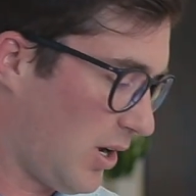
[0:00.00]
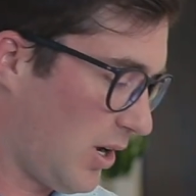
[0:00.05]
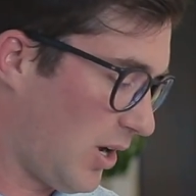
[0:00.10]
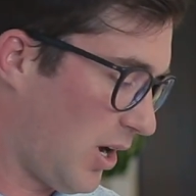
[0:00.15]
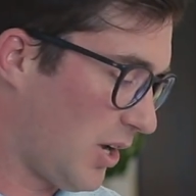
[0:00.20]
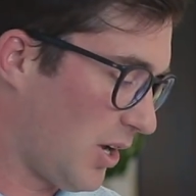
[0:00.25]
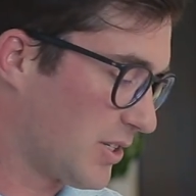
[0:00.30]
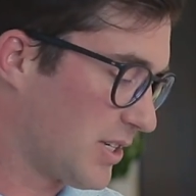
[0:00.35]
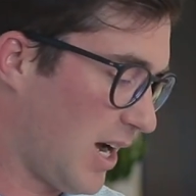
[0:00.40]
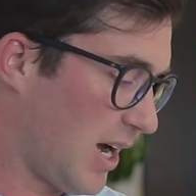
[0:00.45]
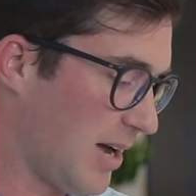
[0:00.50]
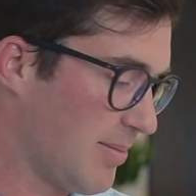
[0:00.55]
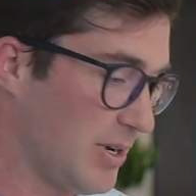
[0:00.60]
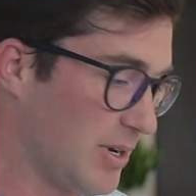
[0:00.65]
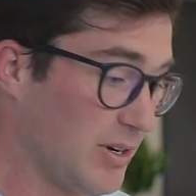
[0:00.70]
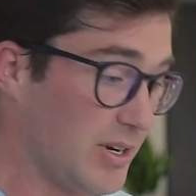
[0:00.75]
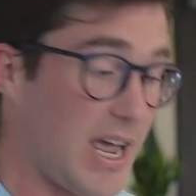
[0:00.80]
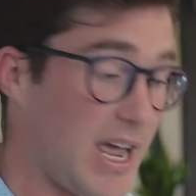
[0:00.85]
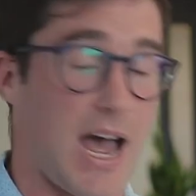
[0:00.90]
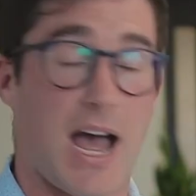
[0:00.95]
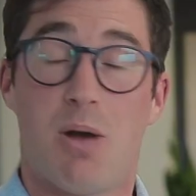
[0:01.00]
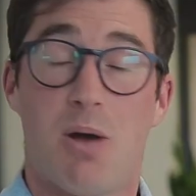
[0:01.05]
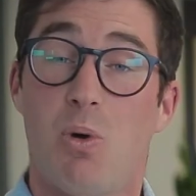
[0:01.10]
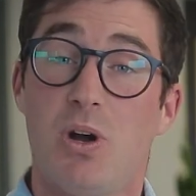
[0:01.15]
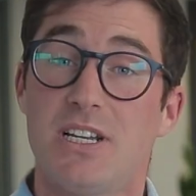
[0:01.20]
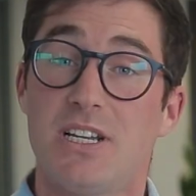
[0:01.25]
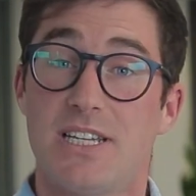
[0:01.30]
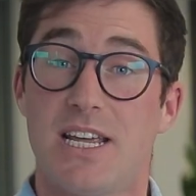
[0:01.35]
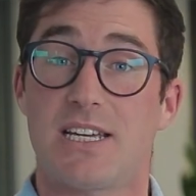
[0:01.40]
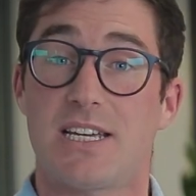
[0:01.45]
on time here. Yeah, I
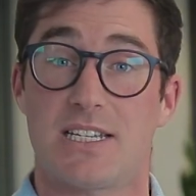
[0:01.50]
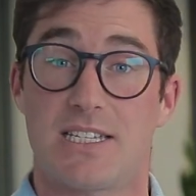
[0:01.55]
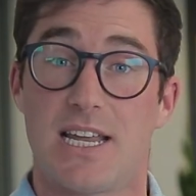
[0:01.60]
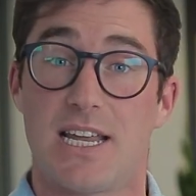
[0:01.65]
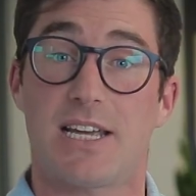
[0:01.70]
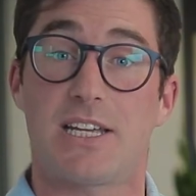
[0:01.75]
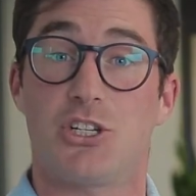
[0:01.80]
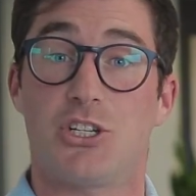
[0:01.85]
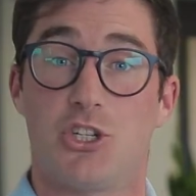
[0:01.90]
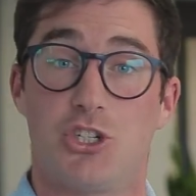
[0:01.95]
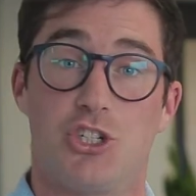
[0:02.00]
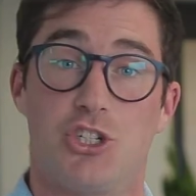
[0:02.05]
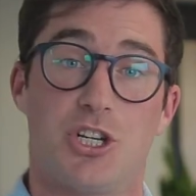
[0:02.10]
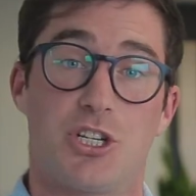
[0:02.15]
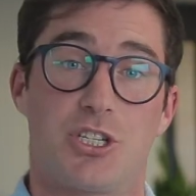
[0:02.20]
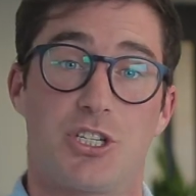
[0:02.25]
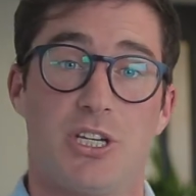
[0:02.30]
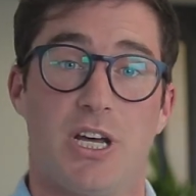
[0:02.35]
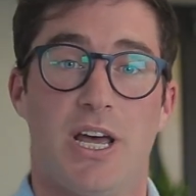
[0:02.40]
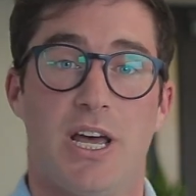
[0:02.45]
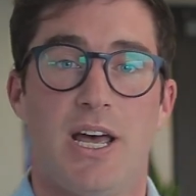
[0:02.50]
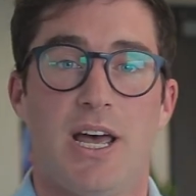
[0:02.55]
want to take a second to just